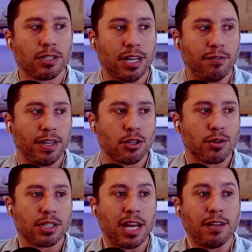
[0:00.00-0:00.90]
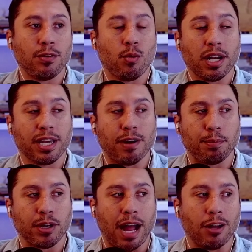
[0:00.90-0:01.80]
self-interest, and if you want to give
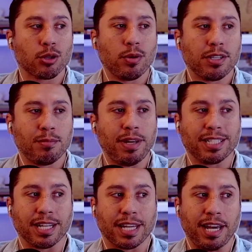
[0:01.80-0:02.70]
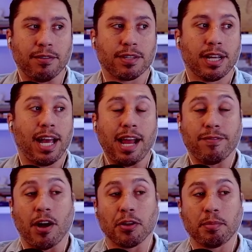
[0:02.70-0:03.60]
up your altruism, it's a gift. And
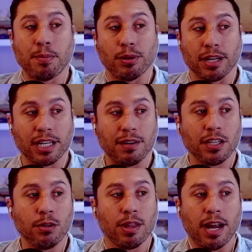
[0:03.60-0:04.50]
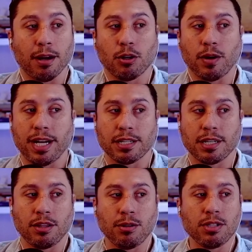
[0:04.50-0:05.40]
if other people aren't giving you their
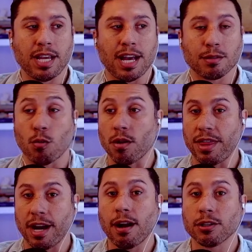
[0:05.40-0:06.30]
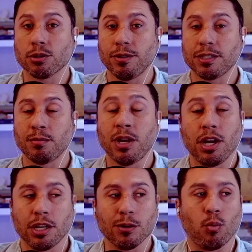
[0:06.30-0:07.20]
greatest enthusiasm or their altruism,
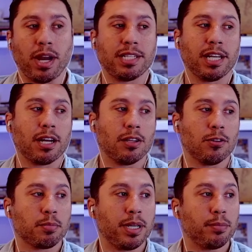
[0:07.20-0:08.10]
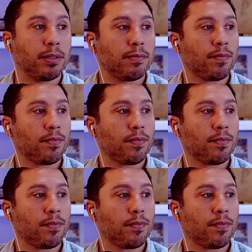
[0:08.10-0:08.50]
you're wasting it on those people.